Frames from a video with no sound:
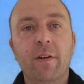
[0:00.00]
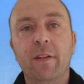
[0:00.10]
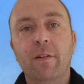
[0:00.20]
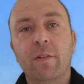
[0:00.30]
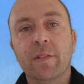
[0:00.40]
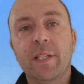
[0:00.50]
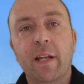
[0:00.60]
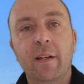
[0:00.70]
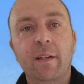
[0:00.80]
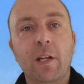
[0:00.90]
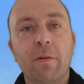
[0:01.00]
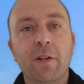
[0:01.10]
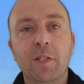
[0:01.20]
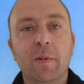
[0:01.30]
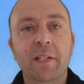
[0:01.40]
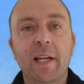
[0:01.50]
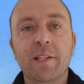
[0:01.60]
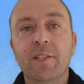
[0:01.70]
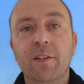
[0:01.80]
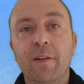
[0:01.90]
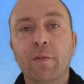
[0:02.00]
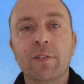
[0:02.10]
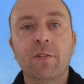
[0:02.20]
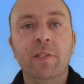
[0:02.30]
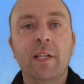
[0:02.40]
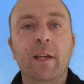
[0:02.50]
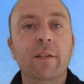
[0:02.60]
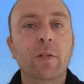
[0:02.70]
and then all of a sudden no one knows what it does, so everyone's too scared